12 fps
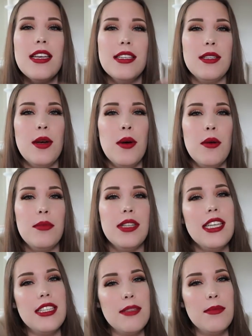So
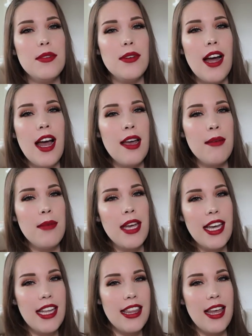please subscribe,
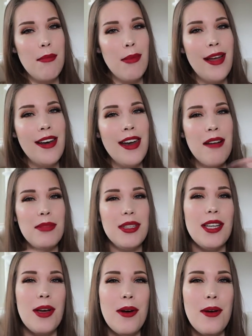hit that button down
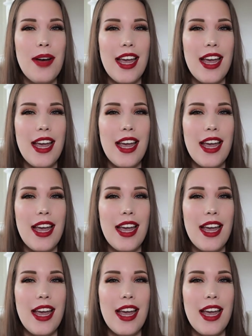below,